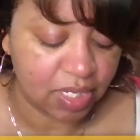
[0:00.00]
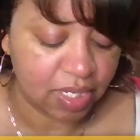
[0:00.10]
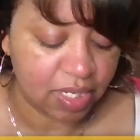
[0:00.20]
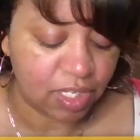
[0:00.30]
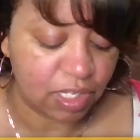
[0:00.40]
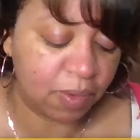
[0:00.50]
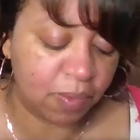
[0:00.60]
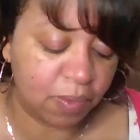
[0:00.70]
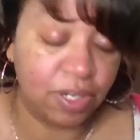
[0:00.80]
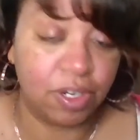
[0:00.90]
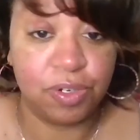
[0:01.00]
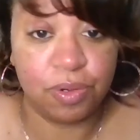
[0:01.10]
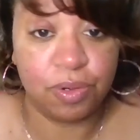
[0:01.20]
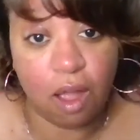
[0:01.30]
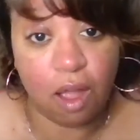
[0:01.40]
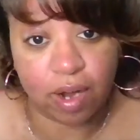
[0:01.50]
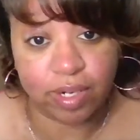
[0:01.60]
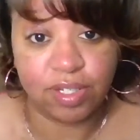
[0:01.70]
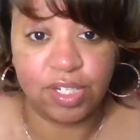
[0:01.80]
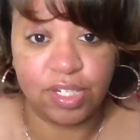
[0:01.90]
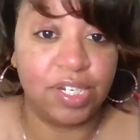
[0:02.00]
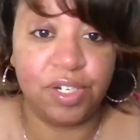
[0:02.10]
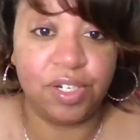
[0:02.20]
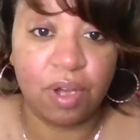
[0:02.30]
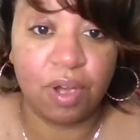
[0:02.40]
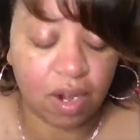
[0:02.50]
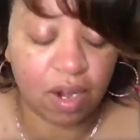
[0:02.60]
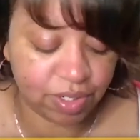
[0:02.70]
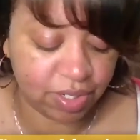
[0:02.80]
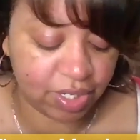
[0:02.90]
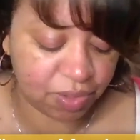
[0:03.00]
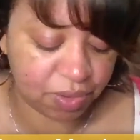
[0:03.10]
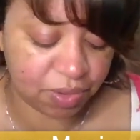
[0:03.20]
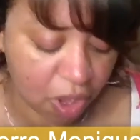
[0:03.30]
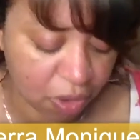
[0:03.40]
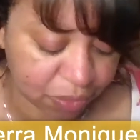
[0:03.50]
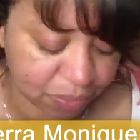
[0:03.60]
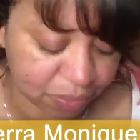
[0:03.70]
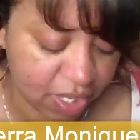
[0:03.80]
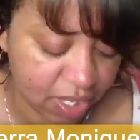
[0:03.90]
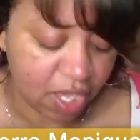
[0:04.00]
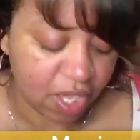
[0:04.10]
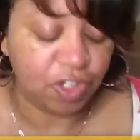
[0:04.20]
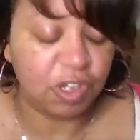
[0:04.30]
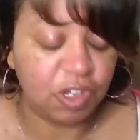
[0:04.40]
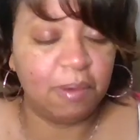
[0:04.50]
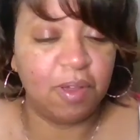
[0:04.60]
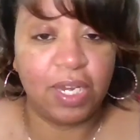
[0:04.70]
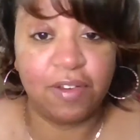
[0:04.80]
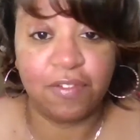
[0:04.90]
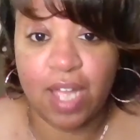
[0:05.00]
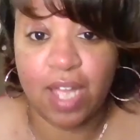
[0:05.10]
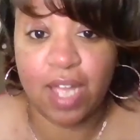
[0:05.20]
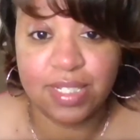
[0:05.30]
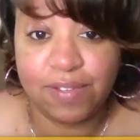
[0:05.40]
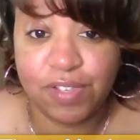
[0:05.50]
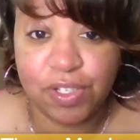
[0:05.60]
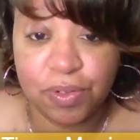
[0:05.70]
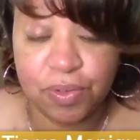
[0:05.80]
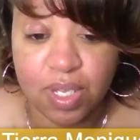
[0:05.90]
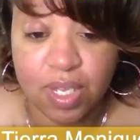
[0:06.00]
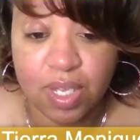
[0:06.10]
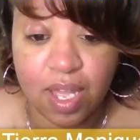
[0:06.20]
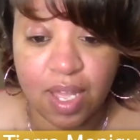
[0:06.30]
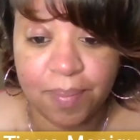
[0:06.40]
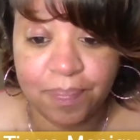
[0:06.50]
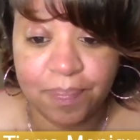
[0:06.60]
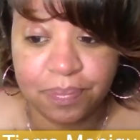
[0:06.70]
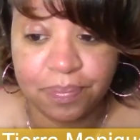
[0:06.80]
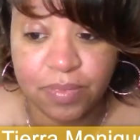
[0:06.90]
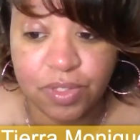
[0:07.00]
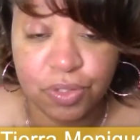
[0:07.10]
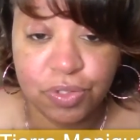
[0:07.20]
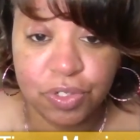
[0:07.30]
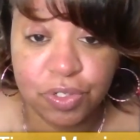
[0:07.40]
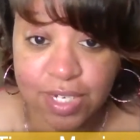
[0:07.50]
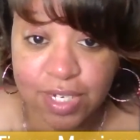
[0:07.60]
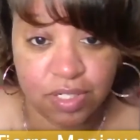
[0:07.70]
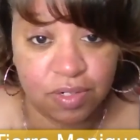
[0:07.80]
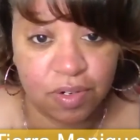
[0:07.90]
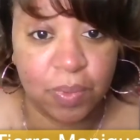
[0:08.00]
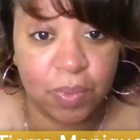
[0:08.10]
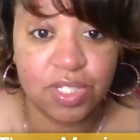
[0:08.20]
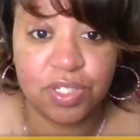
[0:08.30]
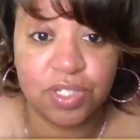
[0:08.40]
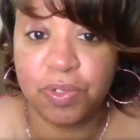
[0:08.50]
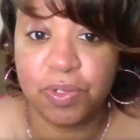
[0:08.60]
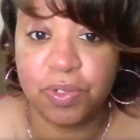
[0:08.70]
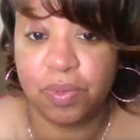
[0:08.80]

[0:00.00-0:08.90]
you may be waiting on a new car. You need a new car. You need a new home. You may be waiting for God to give you um, new direction on what to do